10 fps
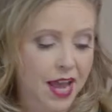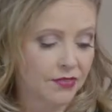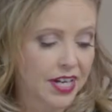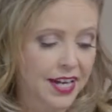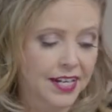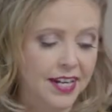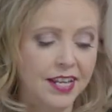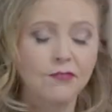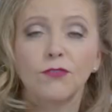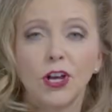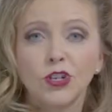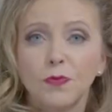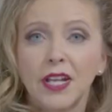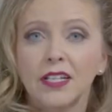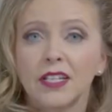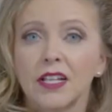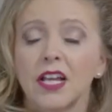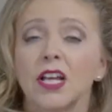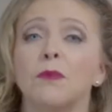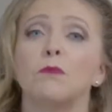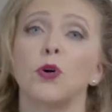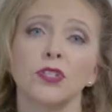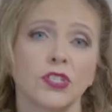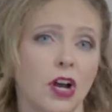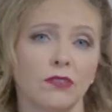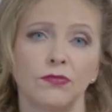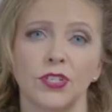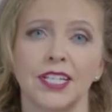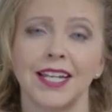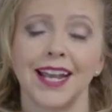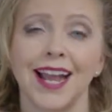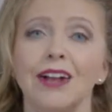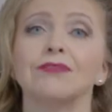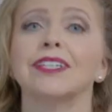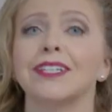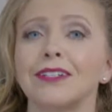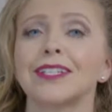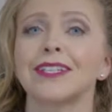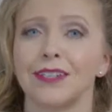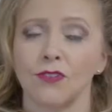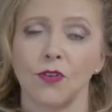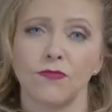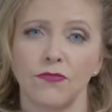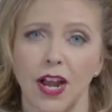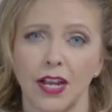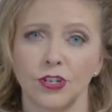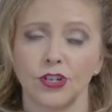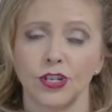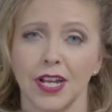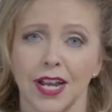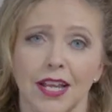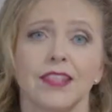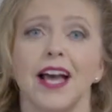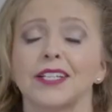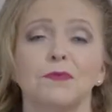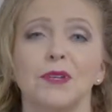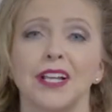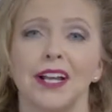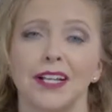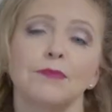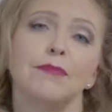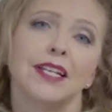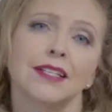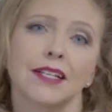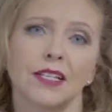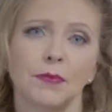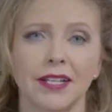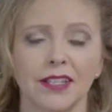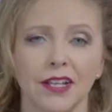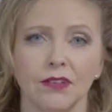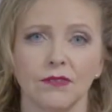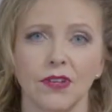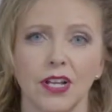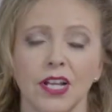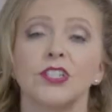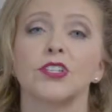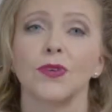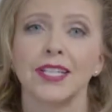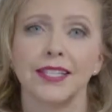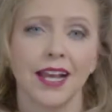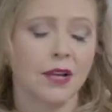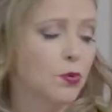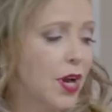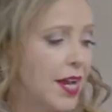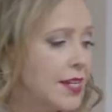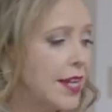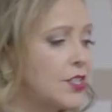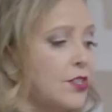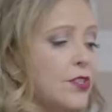haven't added any fresh meat. Most dog foods today have little to zero fresh. That's because meat is expensive. So instead, Brand X